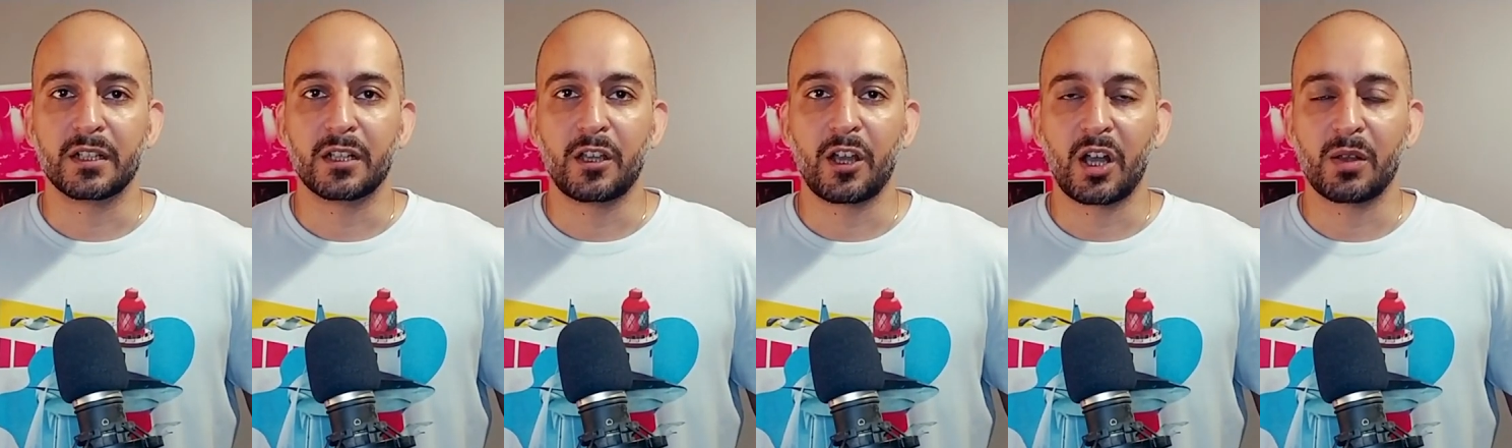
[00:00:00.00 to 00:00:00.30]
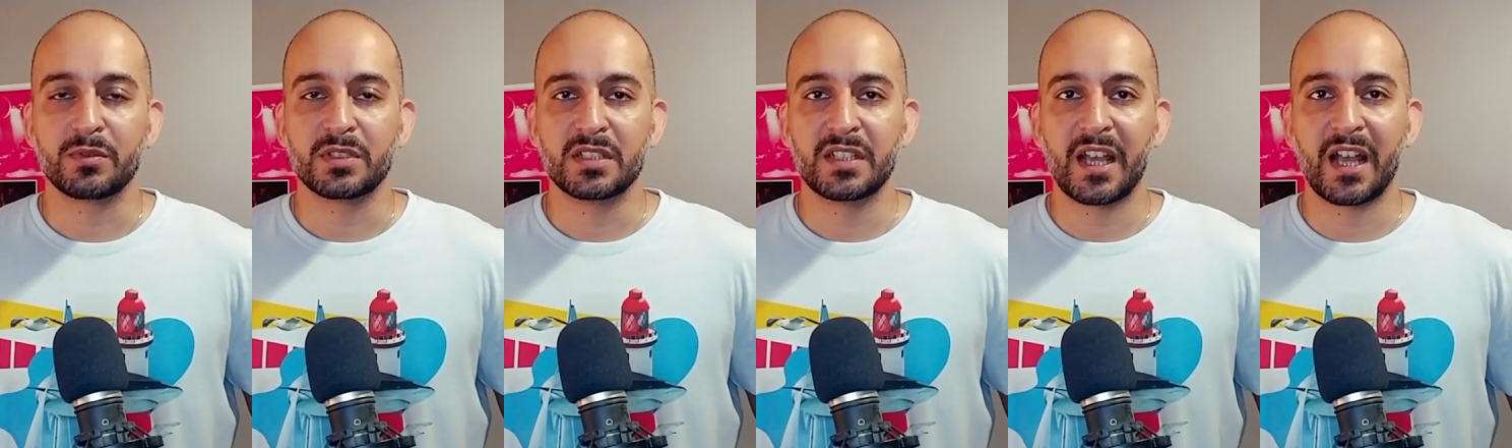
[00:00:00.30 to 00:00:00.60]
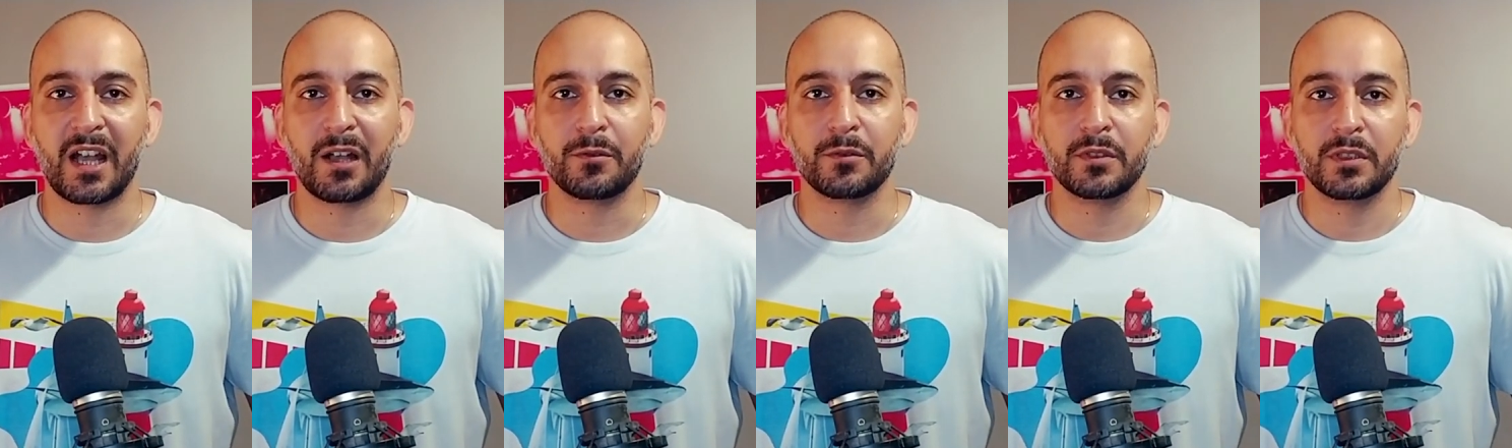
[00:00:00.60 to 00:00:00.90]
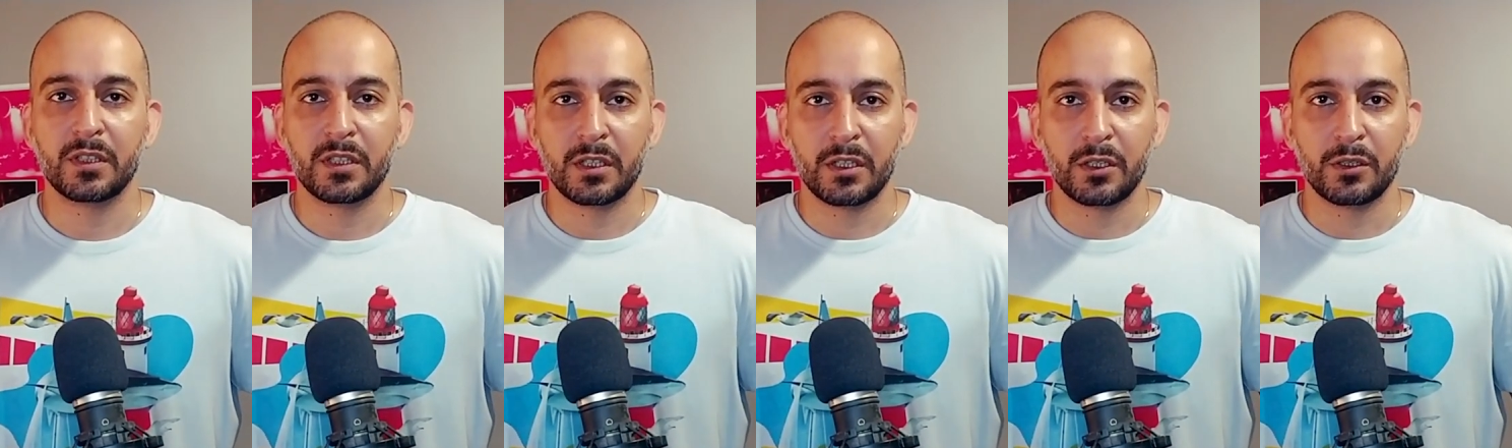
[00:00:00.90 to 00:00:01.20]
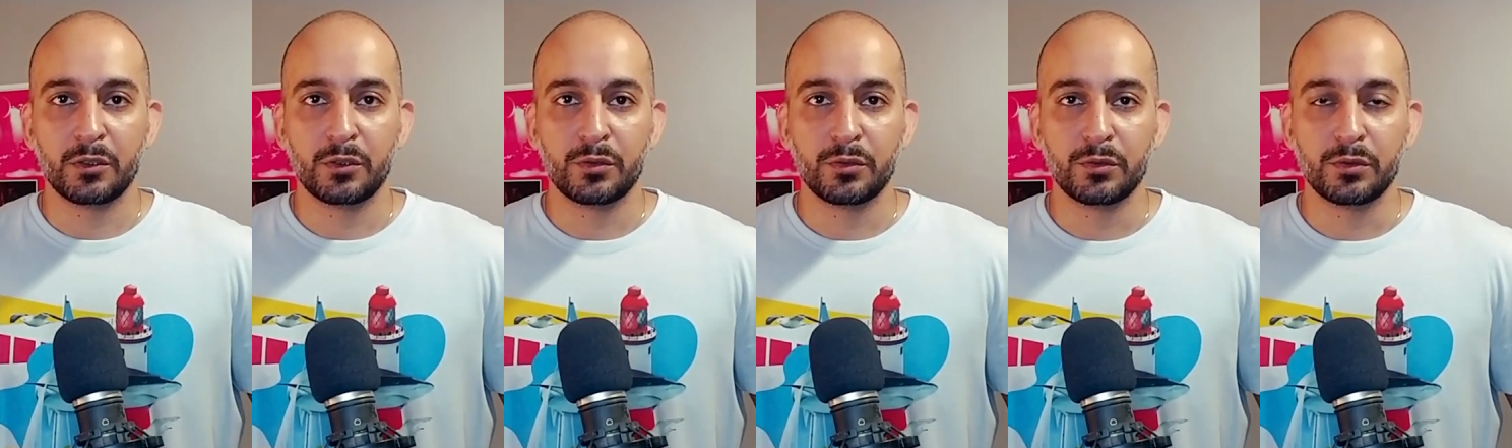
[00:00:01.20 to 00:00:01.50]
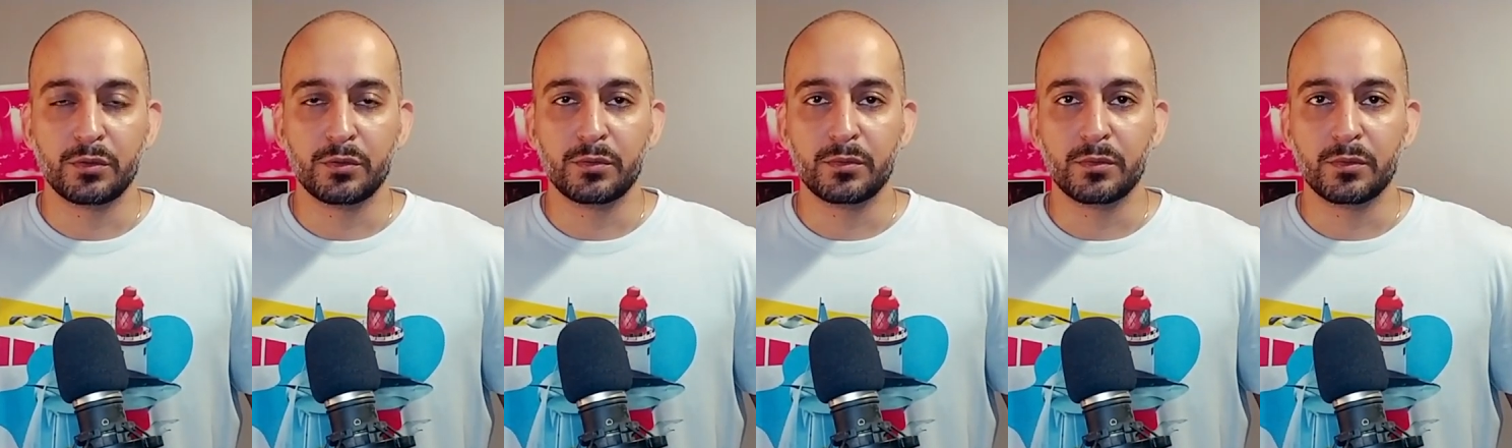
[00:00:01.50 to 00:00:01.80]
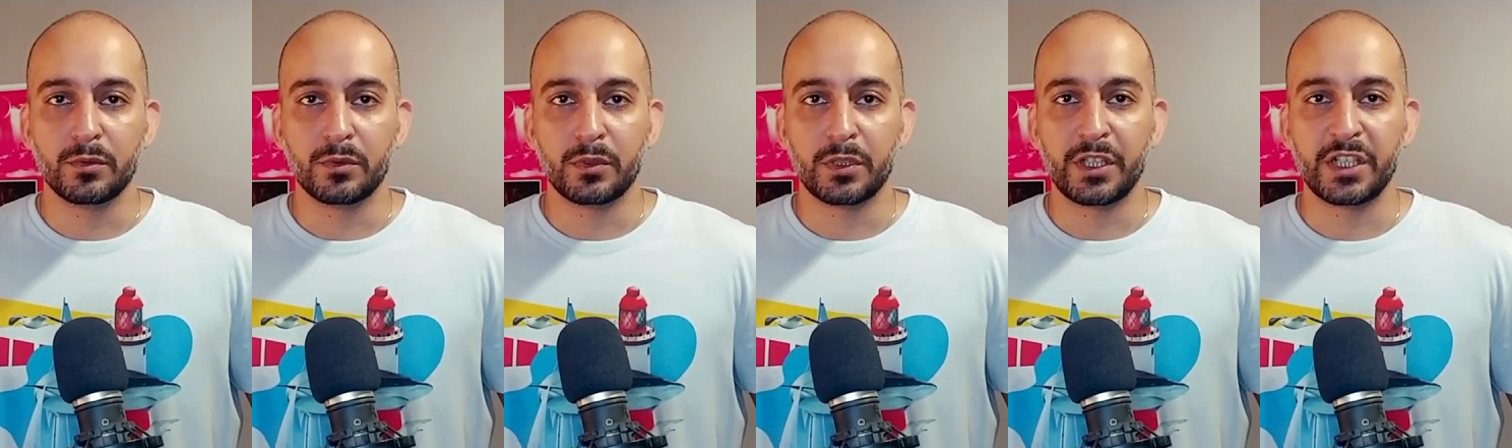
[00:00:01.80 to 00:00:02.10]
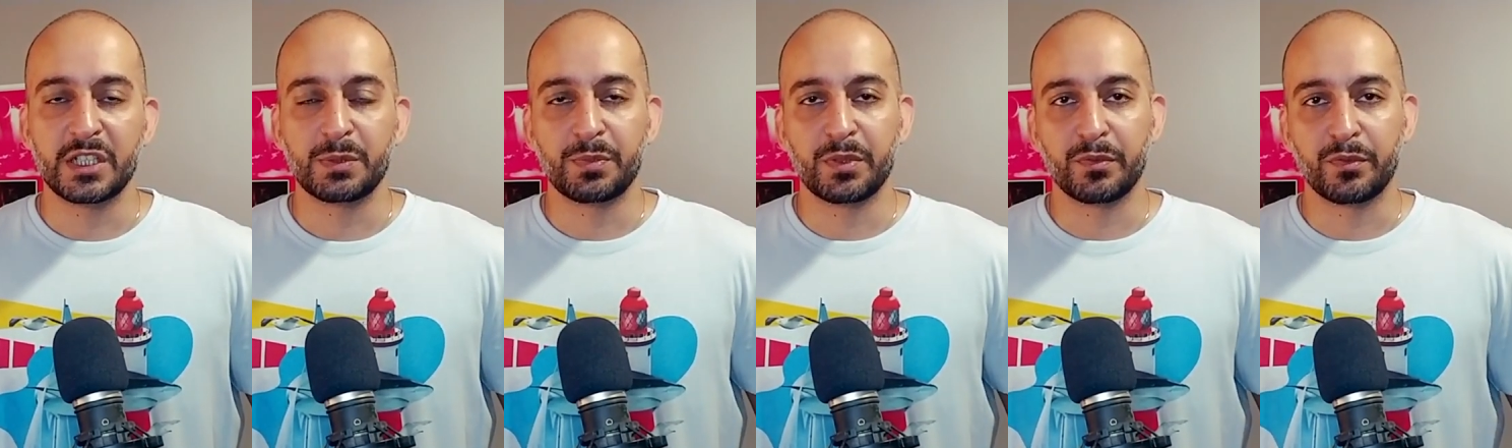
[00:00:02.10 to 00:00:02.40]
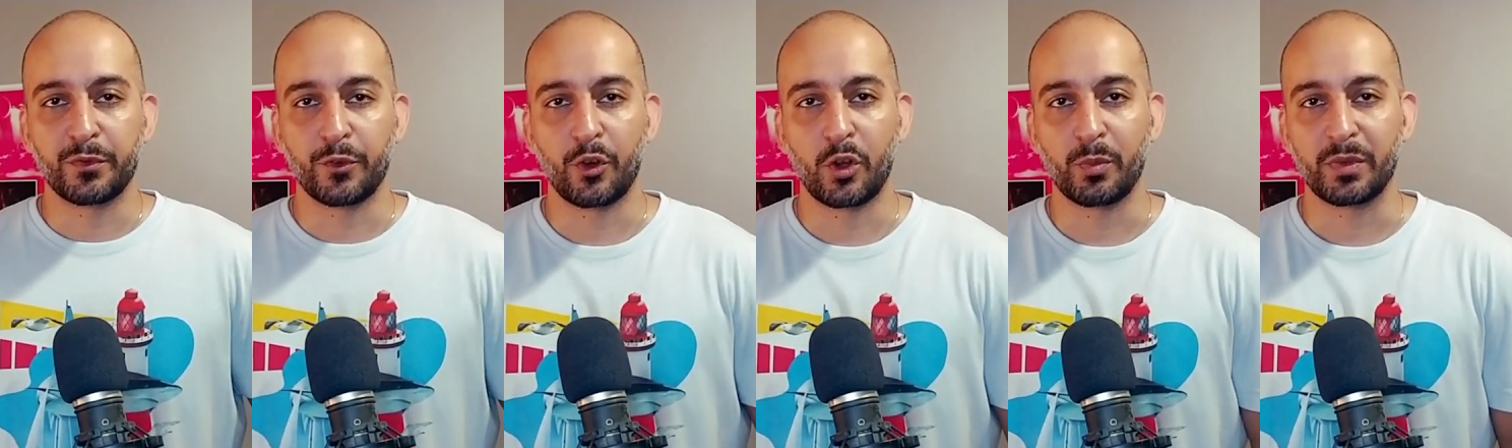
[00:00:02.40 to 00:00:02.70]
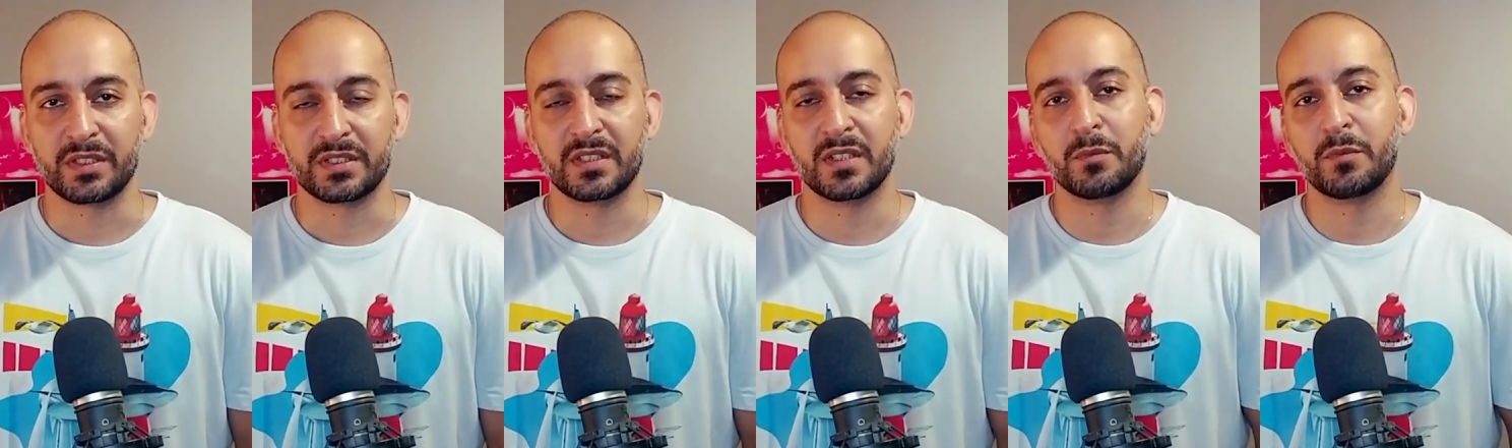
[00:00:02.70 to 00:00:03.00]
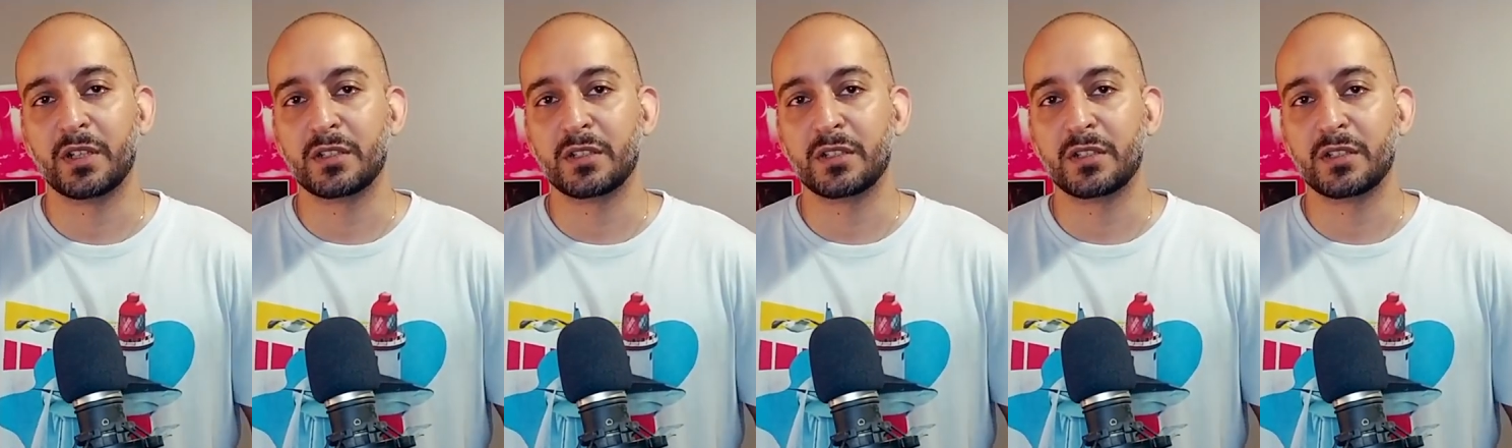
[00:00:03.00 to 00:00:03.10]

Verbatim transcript: comes down to his performance.